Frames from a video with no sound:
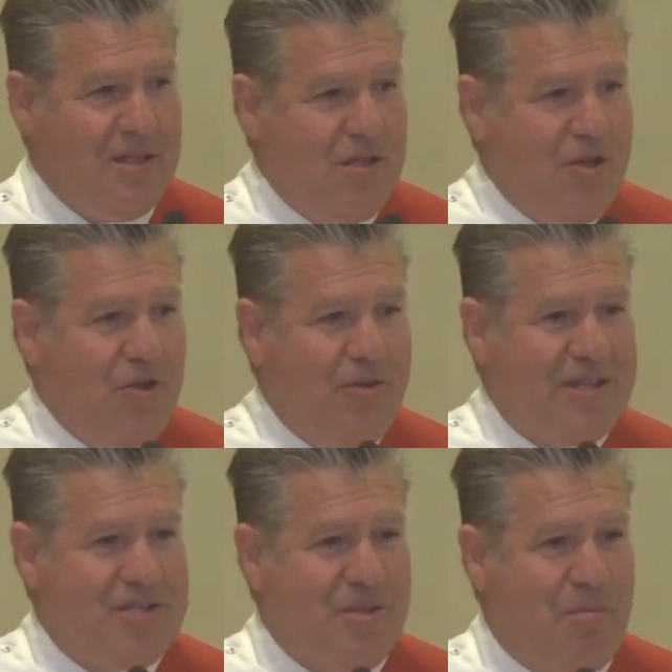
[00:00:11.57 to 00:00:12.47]
known
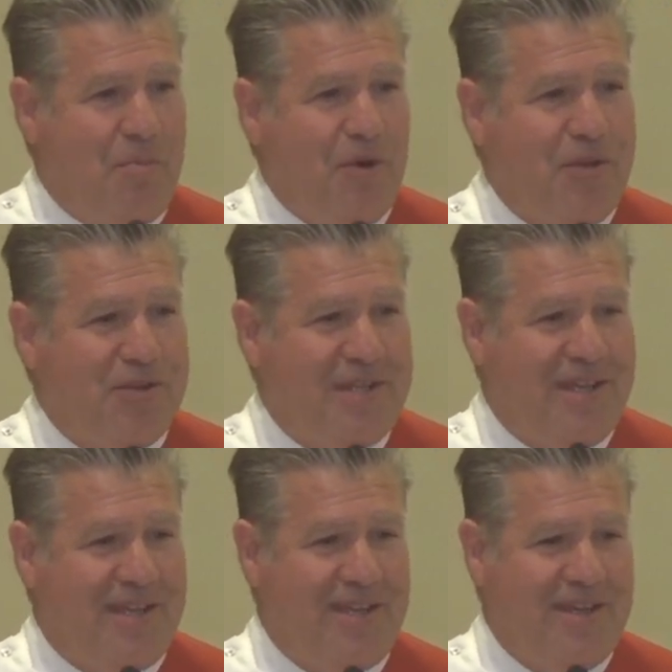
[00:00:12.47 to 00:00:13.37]
as the
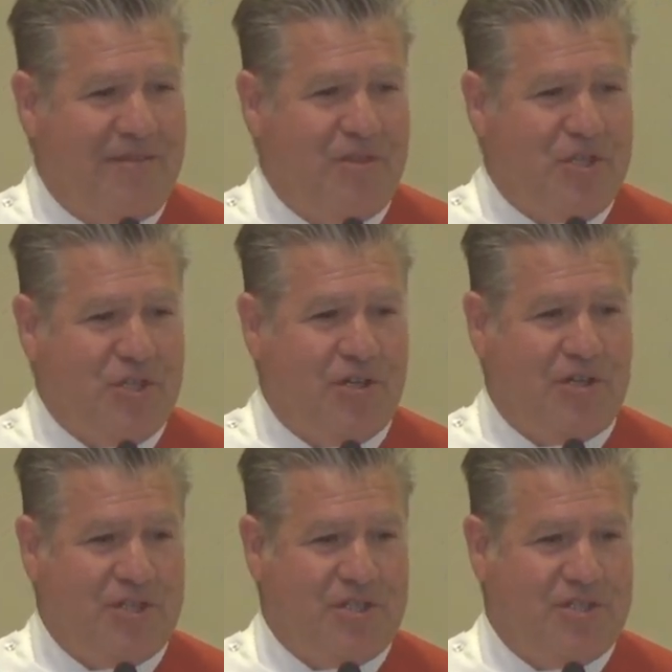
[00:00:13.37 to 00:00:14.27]
birthday of the
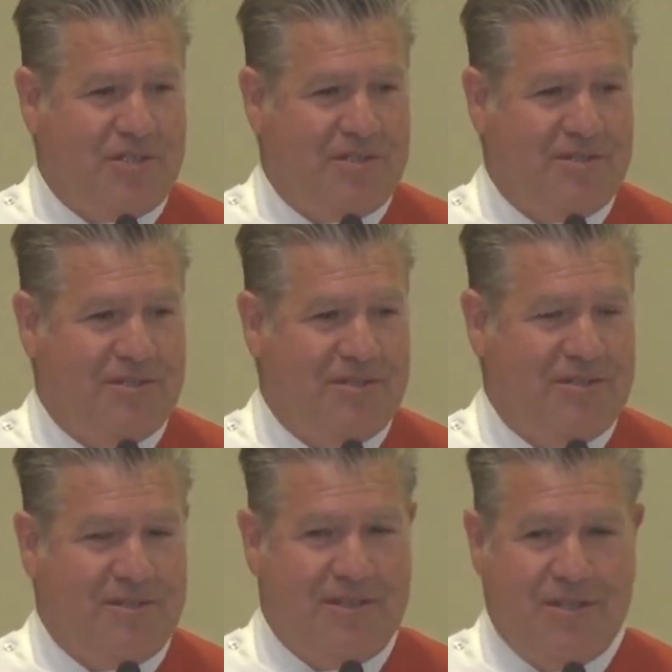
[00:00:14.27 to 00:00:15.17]
church.
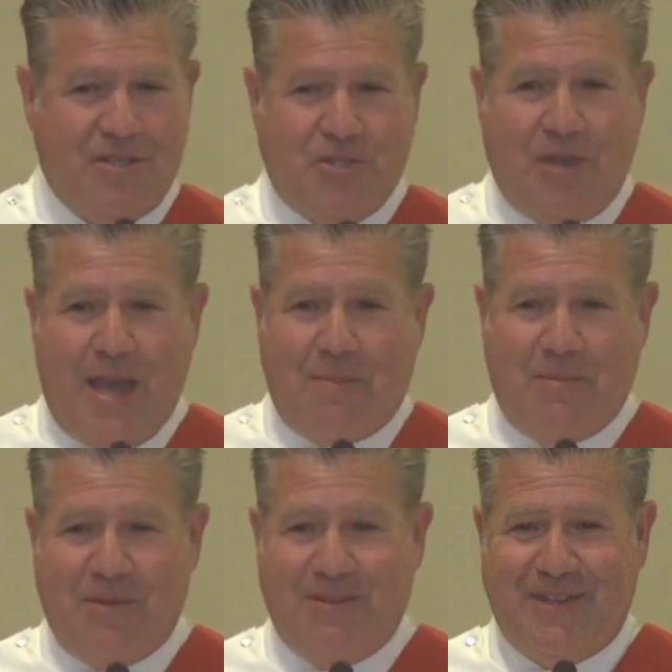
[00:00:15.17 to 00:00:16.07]
So happy
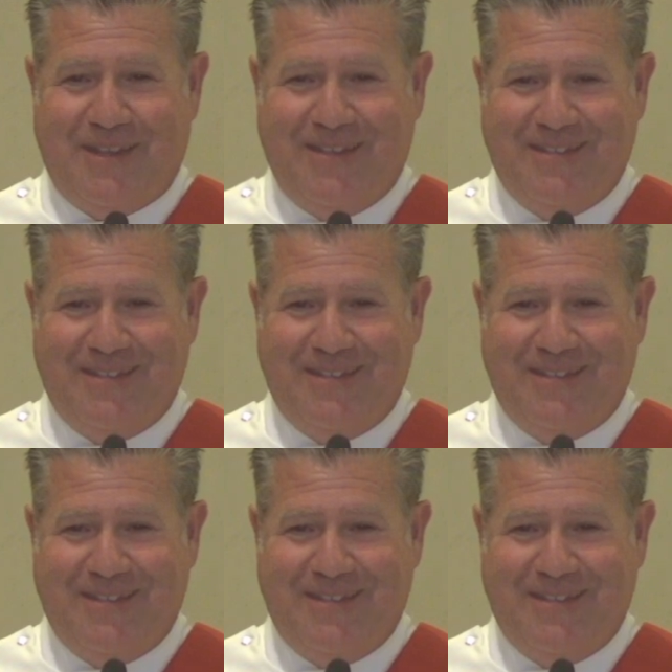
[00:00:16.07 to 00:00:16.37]
birthday.